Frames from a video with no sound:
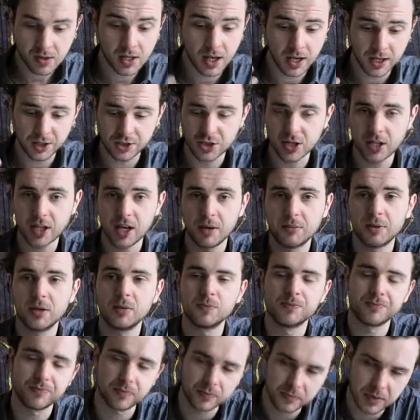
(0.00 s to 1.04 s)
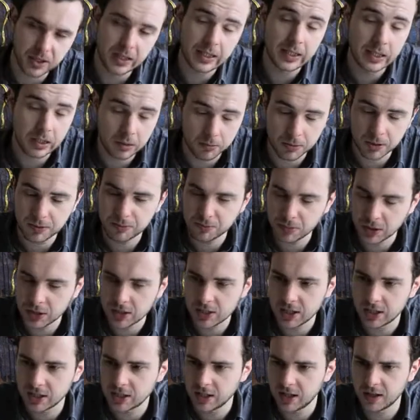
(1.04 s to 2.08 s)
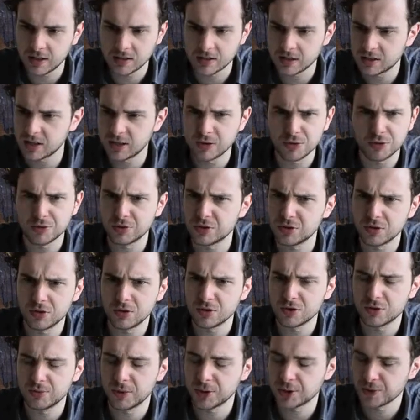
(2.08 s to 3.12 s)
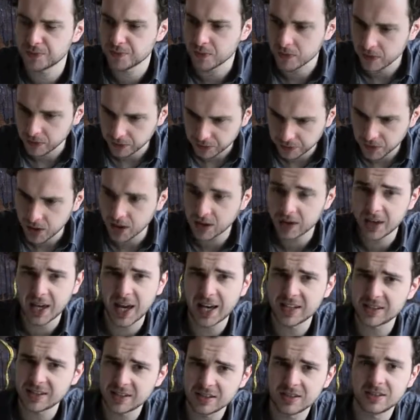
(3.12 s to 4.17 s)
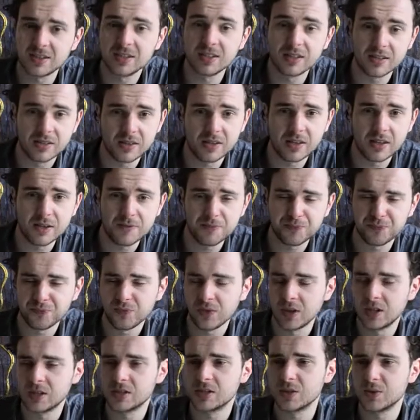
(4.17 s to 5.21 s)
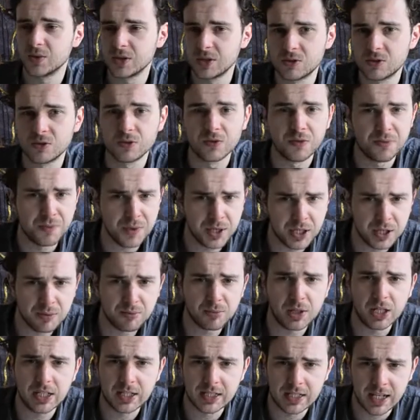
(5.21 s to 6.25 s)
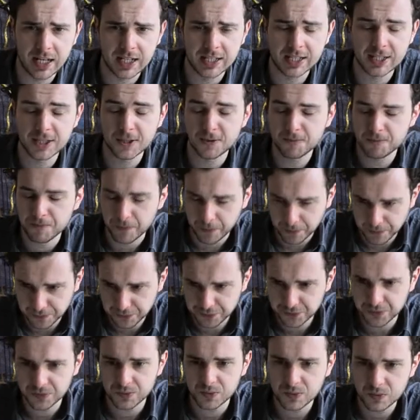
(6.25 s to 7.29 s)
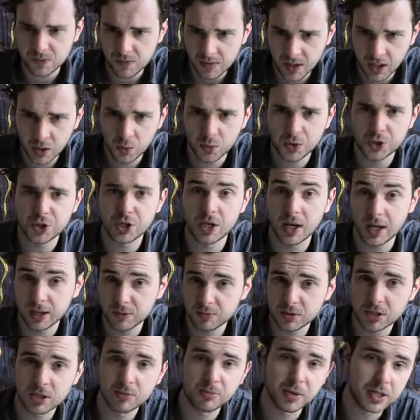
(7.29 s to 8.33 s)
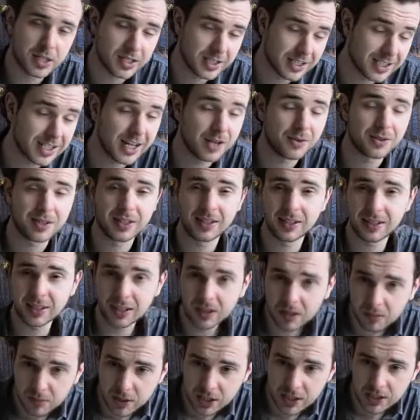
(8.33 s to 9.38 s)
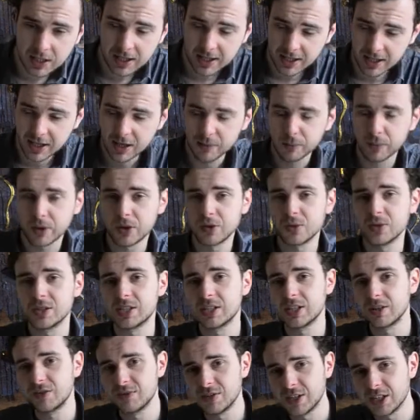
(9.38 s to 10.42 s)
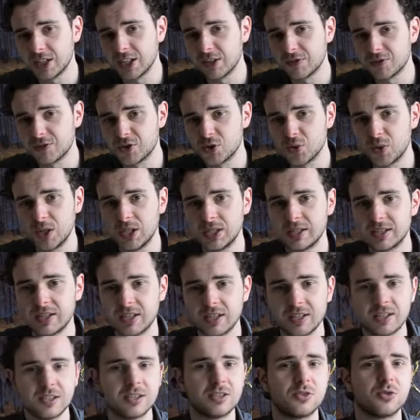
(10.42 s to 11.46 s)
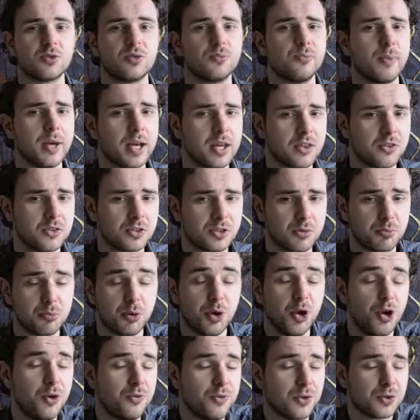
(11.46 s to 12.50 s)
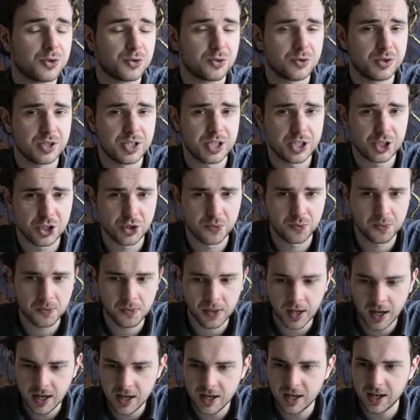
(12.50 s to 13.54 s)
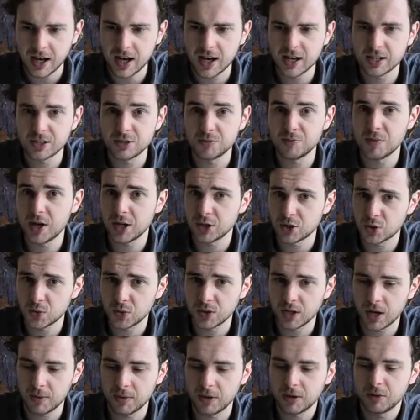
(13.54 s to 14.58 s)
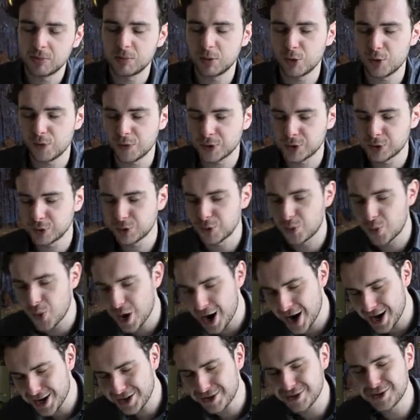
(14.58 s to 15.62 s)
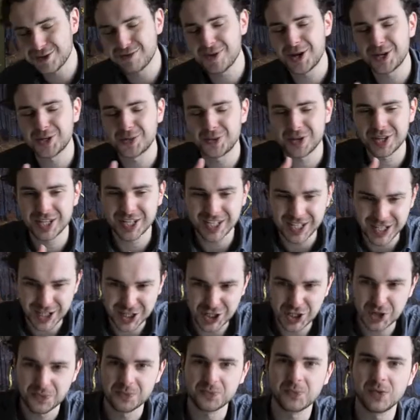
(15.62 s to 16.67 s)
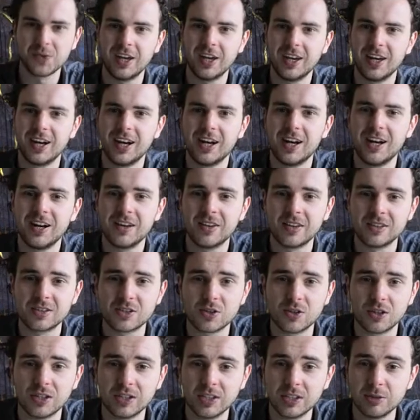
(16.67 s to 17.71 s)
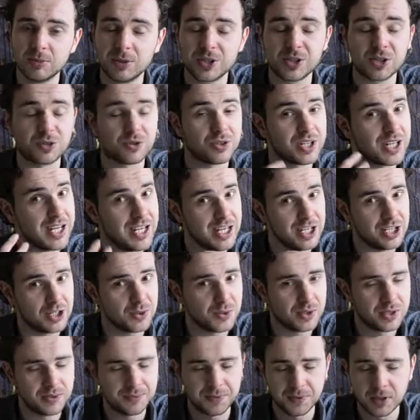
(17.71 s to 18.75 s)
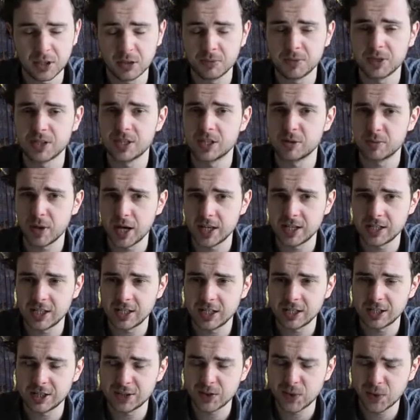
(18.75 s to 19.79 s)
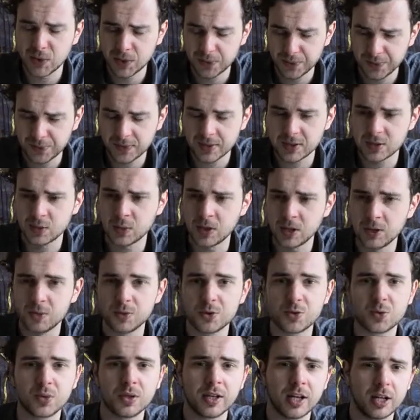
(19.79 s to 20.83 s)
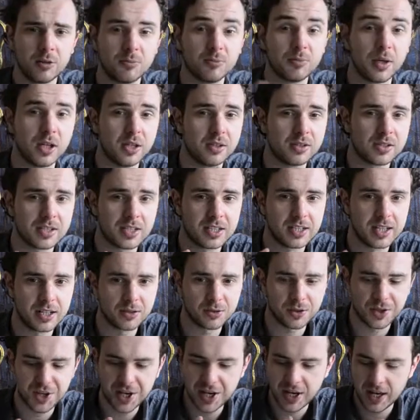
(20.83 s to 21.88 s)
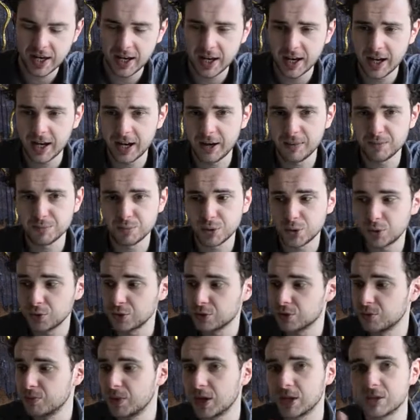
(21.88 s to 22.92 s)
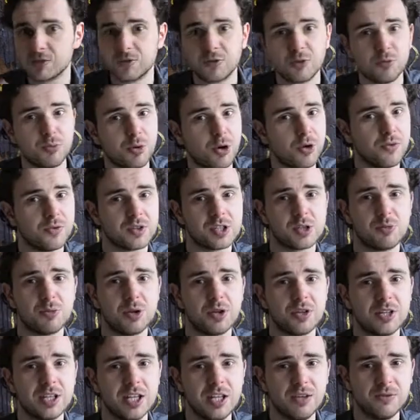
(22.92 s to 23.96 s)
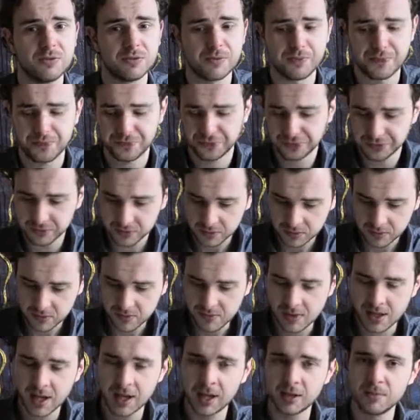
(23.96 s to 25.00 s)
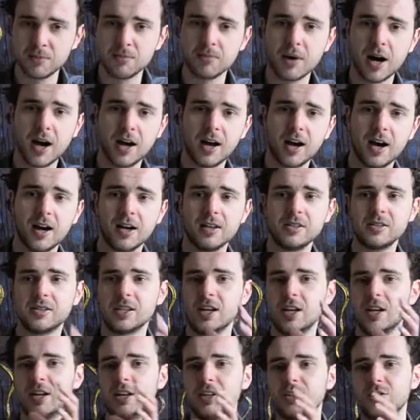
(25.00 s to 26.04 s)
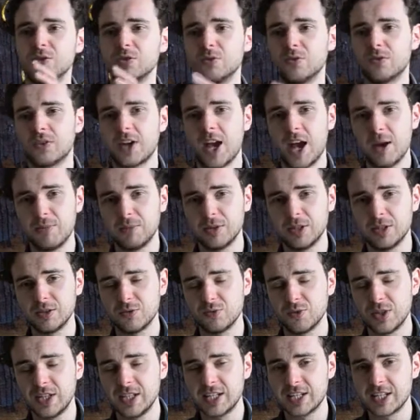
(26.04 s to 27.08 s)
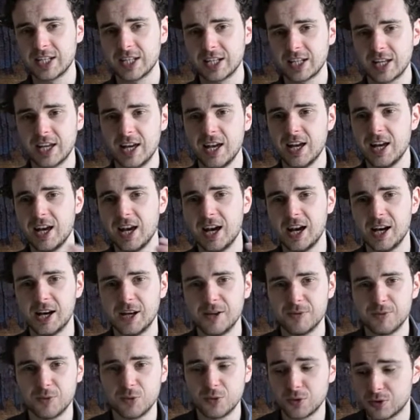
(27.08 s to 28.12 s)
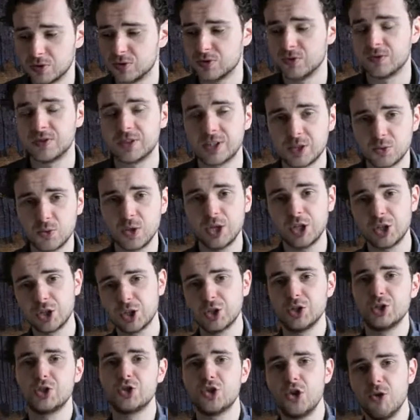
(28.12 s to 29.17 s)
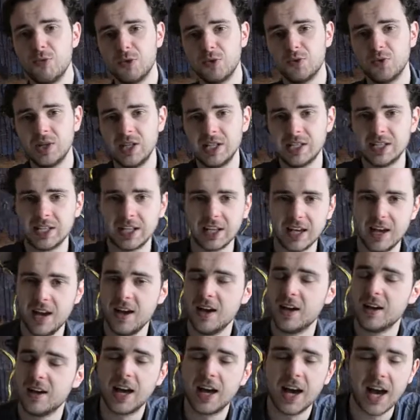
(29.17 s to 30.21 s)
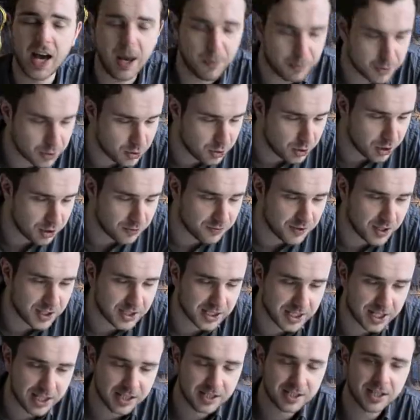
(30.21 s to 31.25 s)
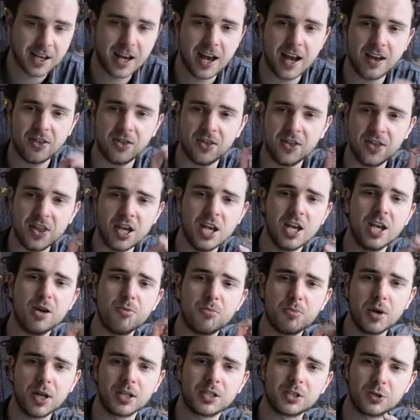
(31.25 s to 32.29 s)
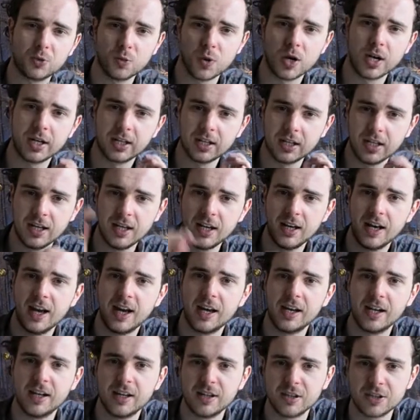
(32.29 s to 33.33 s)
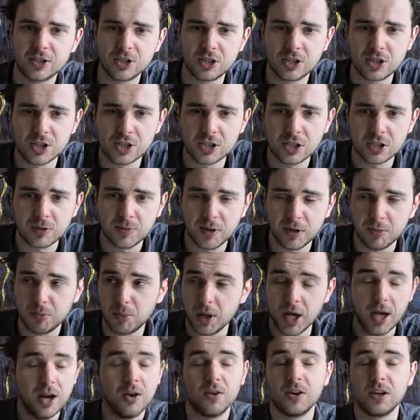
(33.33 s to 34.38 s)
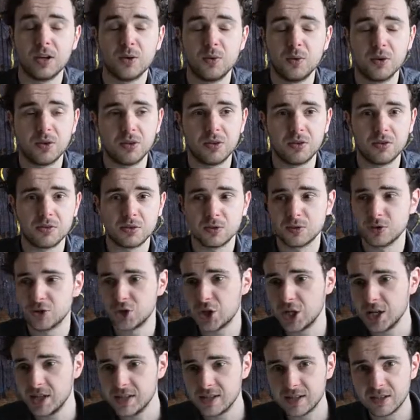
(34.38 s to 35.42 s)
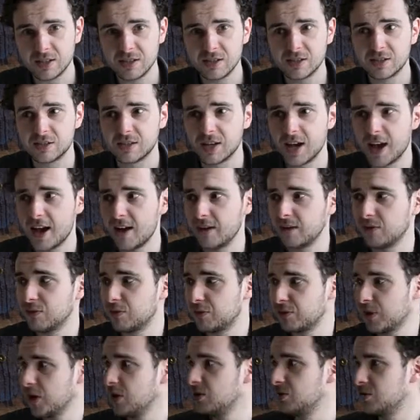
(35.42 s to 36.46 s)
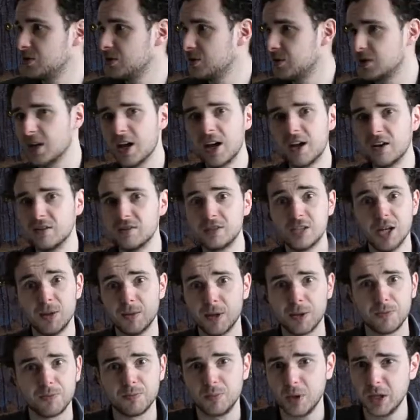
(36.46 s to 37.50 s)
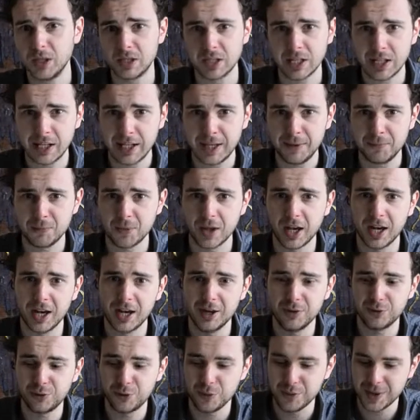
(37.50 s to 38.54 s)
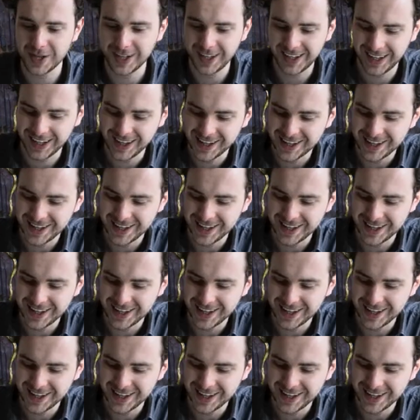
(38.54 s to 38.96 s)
Actually, I mean a little bit, but yeah, as I say, not too much. The acid is there, so sort of medium plus acid, which helps to balance it out a little bit. But there is definitely enough sweetness there to sort of make this a perfect sort of dish. To match with, I mean, the perfect sort of wine to match with a dish that's got a little bit of sort of heat to it, and a little bit of spiciness to it as well, which will help balance it out, but also makes for a perfect aperitif. In my eyes, sort of cabinet Riesling, or sort of a sweeter German Riesling, absolutely fantastic, and the best wine to be pairing with sort of cheeses and friends and summer, basically, for me.